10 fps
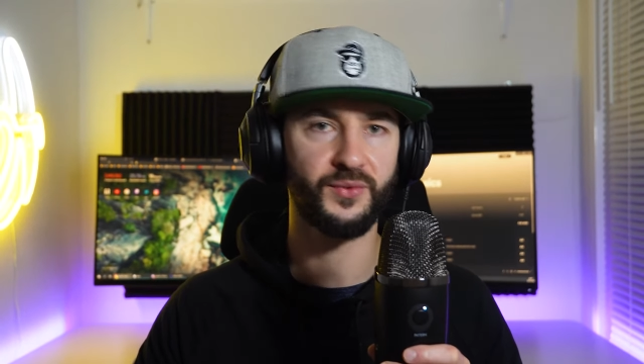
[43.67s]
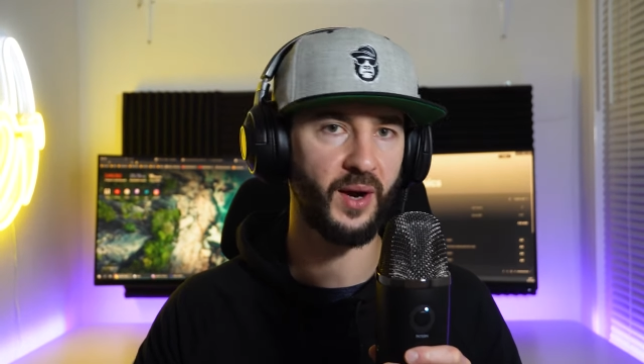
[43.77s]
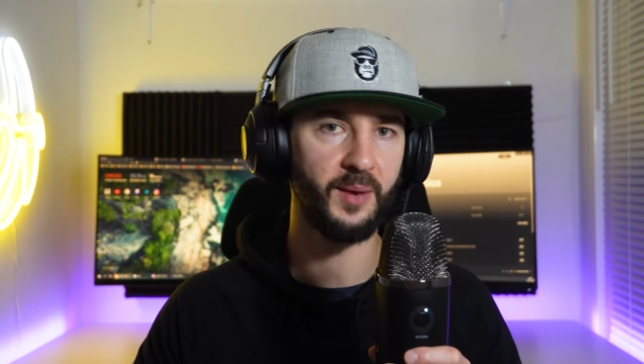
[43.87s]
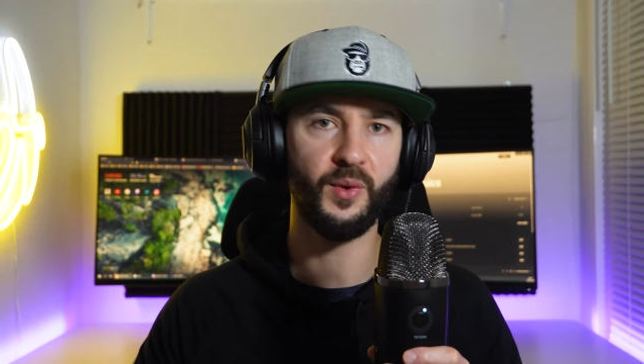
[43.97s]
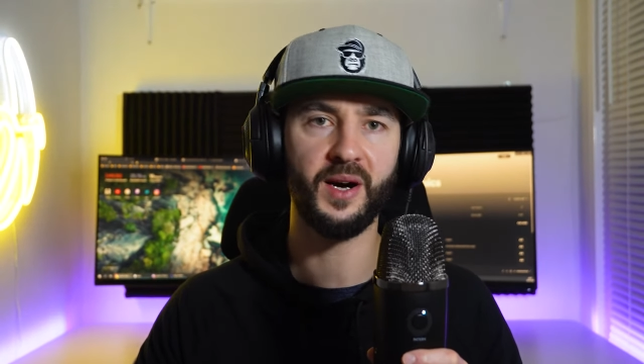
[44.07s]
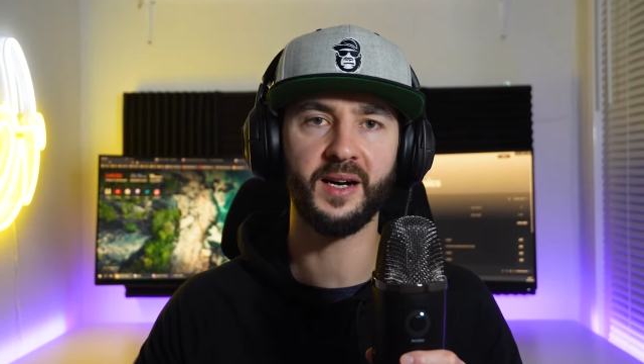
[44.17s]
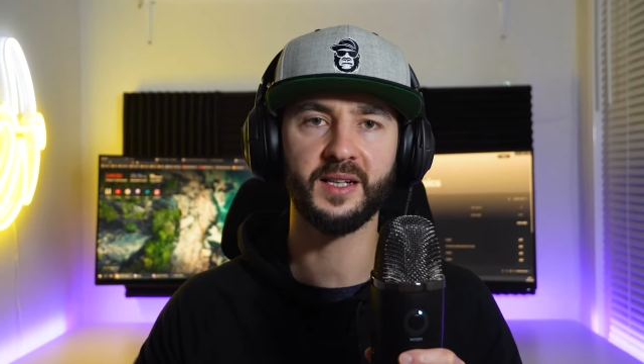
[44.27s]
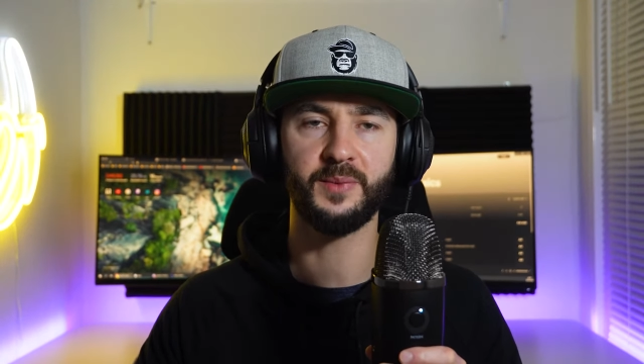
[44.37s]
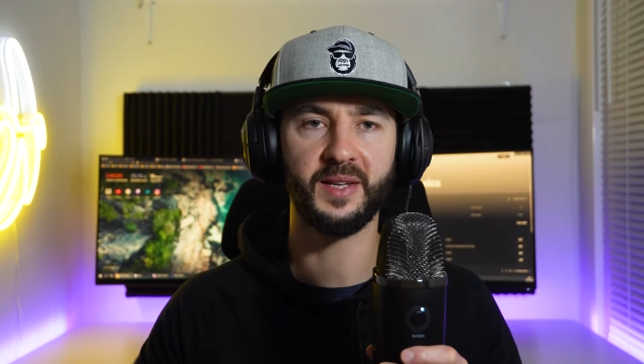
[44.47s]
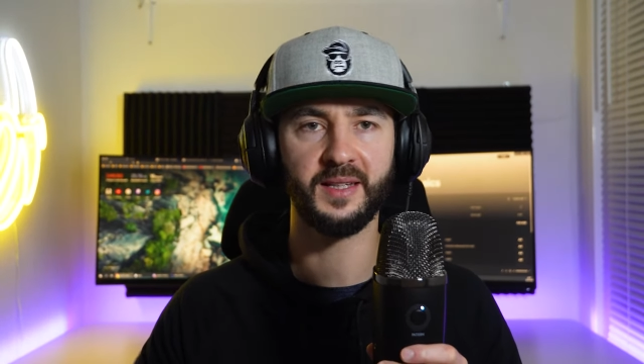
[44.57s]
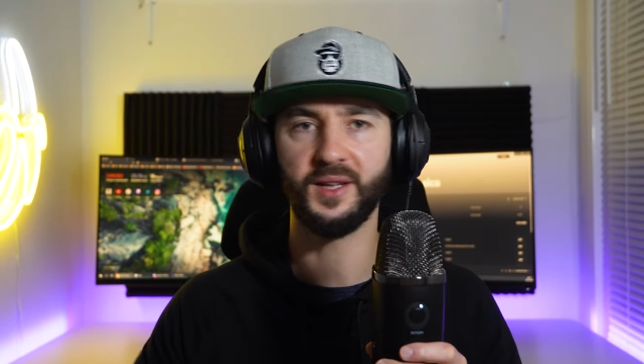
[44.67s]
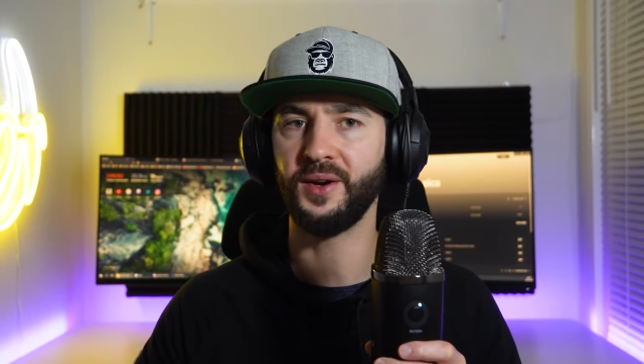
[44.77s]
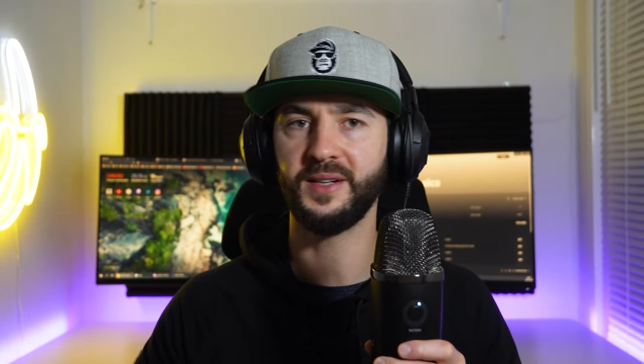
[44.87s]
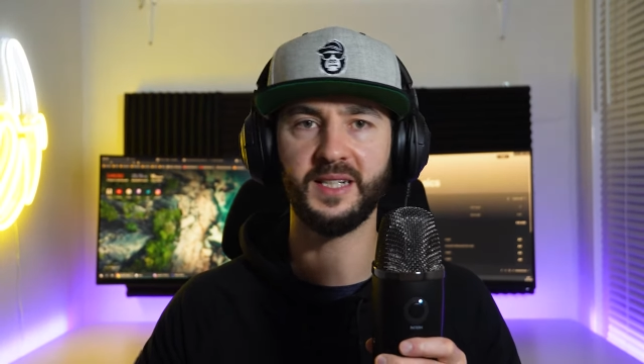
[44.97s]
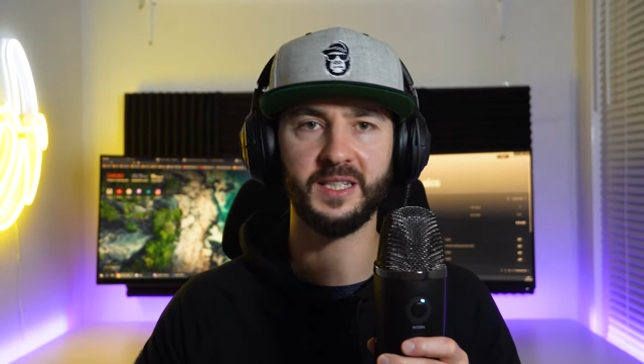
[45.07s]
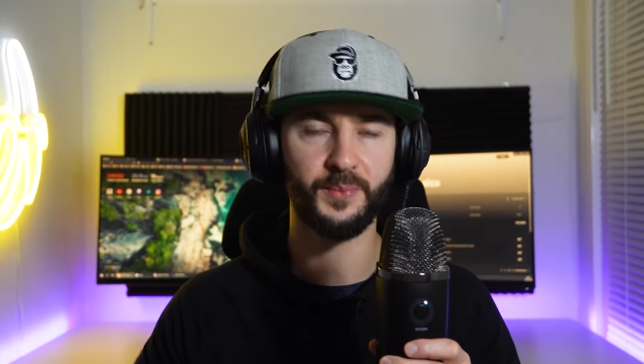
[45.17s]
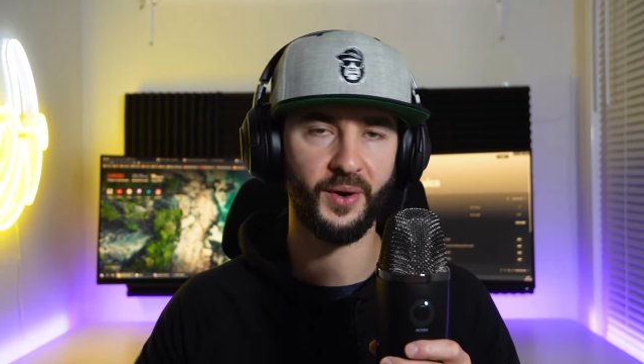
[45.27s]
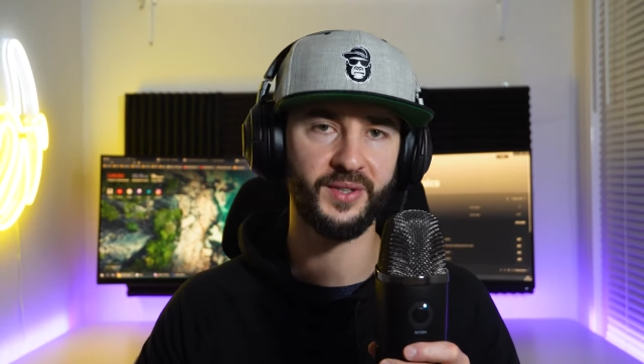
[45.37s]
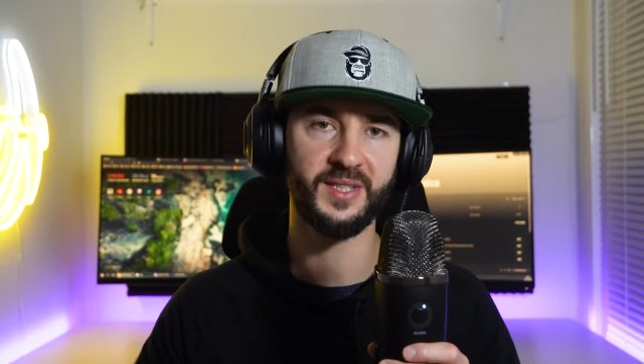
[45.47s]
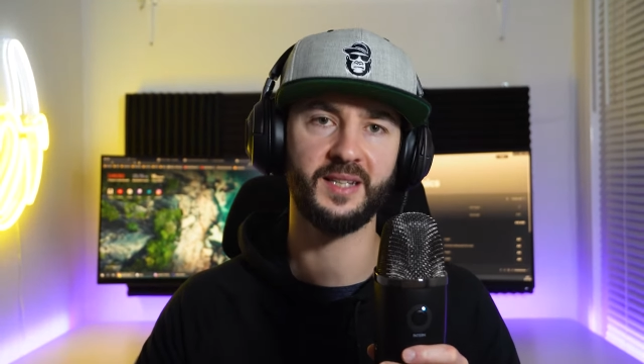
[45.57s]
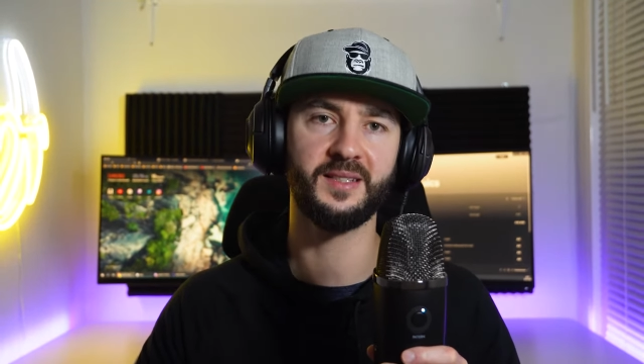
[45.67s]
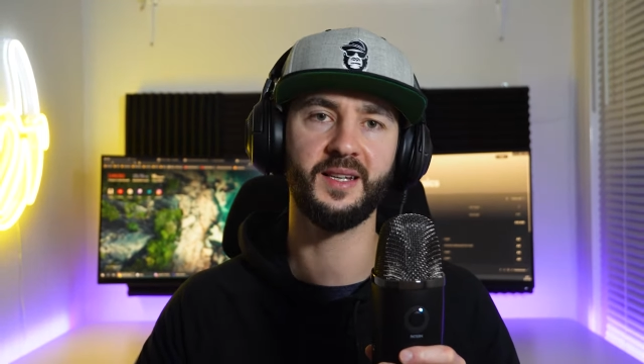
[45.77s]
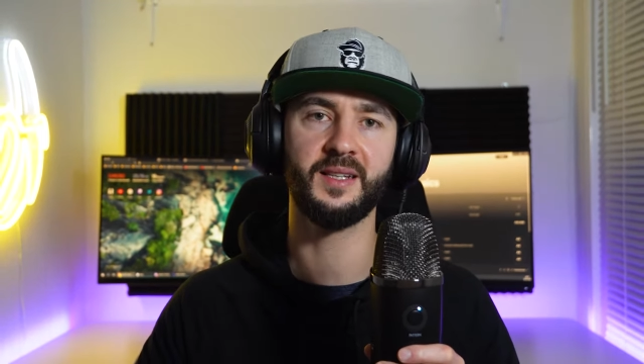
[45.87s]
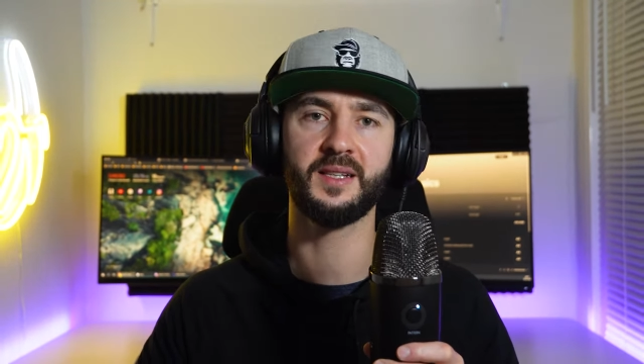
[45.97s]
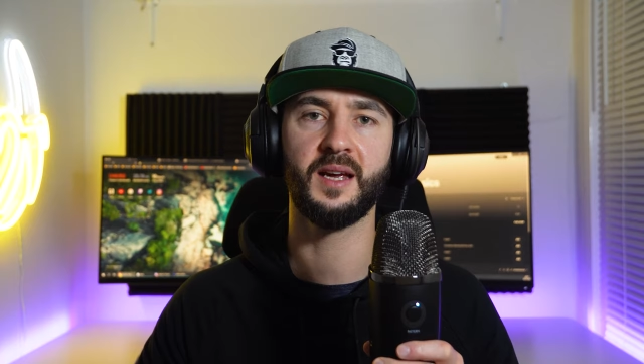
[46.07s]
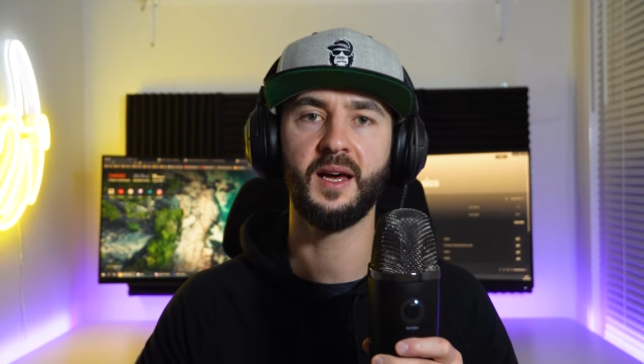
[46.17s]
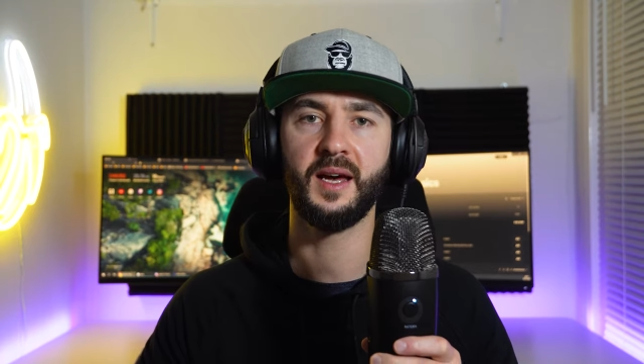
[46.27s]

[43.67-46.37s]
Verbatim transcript: frameworks, methodologies, processes.